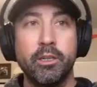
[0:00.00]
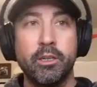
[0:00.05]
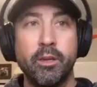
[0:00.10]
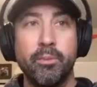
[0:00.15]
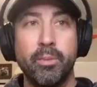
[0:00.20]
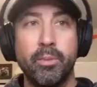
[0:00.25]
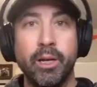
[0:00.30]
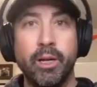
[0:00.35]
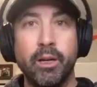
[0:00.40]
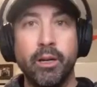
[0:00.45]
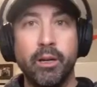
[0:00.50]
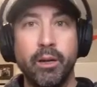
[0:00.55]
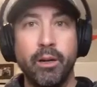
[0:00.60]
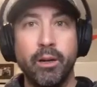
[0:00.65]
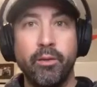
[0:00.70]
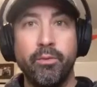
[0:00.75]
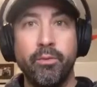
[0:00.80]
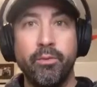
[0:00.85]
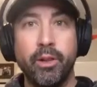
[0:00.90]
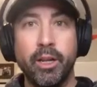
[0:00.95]
the big
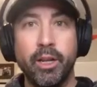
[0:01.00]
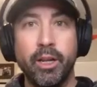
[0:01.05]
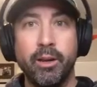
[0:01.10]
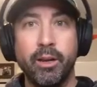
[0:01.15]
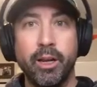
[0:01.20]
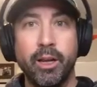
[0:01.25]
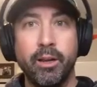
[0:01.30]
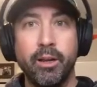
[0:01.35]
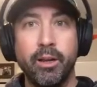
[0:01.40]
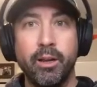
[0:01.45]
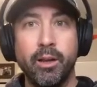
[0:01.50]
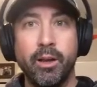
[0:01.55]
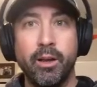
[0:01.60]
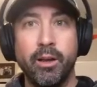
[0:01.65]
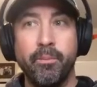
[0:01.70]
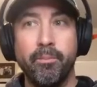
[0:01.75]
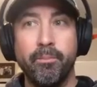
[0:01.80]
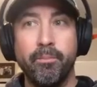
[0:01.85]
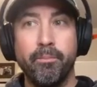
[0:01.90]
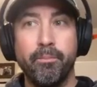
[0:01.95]
affiliate
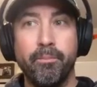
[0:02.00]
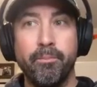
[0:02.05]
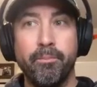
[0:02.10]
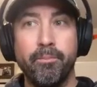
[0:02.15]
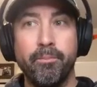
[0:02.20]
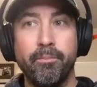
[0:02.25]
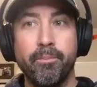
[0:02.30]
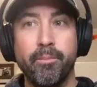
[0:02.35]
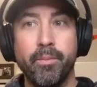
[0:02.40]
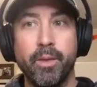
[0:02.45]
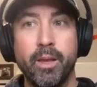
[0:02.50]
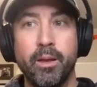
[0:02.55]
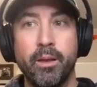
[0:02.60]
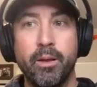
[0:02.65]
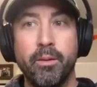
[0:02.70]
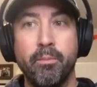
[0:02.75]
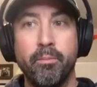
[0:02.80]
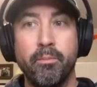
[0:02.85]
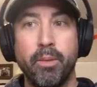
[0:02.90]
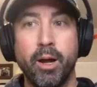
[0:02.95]
um,
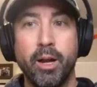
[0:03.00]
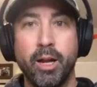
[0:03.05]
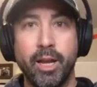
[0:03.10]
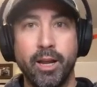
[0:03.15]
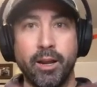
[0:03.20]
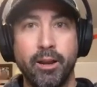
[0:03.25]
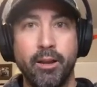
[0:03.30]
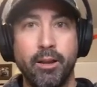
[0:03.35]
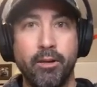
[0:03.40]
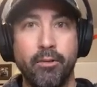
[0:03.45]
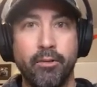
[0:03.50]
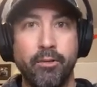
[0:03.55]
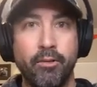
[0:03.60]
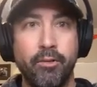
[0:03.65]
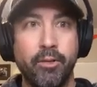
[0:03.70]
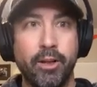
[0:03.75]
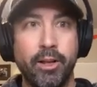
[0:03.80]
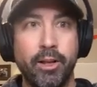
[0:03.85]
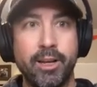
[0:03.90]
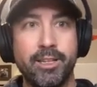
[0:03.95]
bucket of
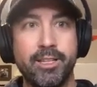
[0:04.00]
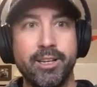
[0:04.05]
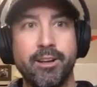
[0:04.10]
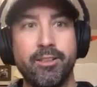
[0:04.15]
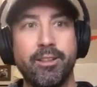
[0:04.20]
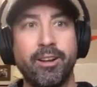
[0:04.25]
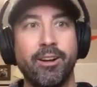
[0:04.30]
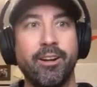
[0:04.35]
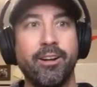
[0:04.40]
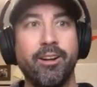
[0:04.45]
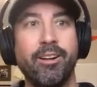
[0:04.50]
affiliates out there.